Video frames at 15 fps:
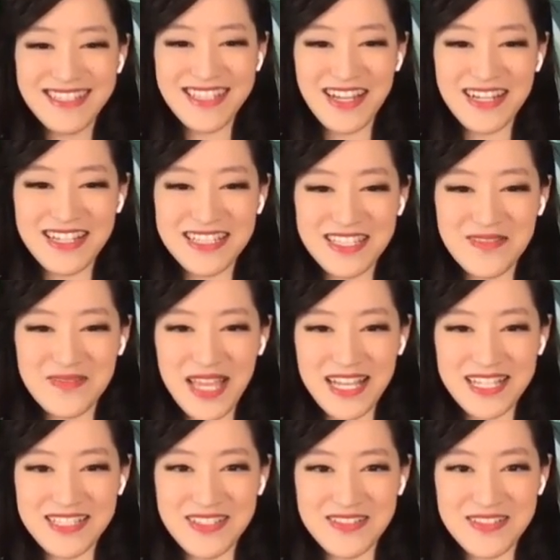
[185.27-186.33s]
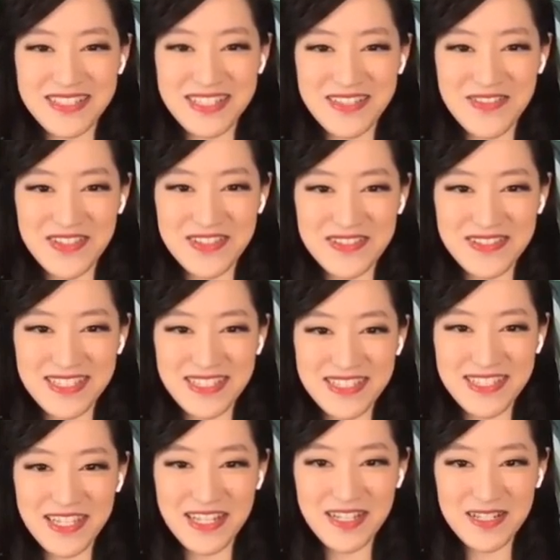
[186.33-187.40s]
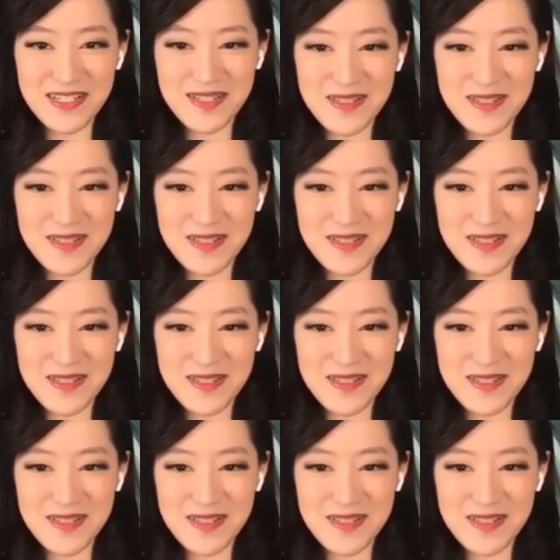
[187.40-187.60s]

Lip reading: Sorry, some technical difficulties here.